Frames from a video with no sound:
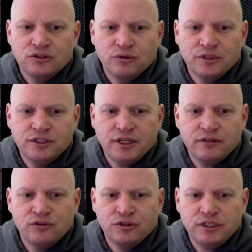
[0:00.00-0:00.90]
So
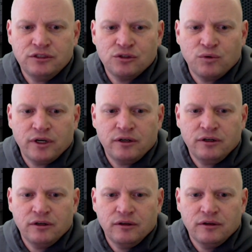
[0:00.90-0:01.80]
instead of green
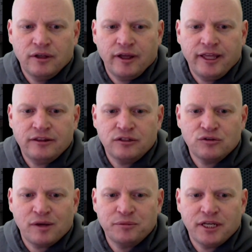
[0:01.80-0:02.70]
square, I hit the
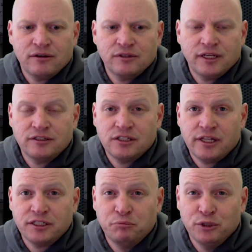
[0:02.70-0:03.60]
drop down and
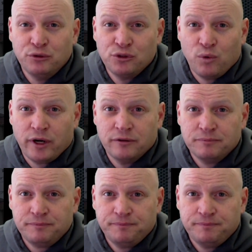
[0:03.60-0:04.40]
select blue square.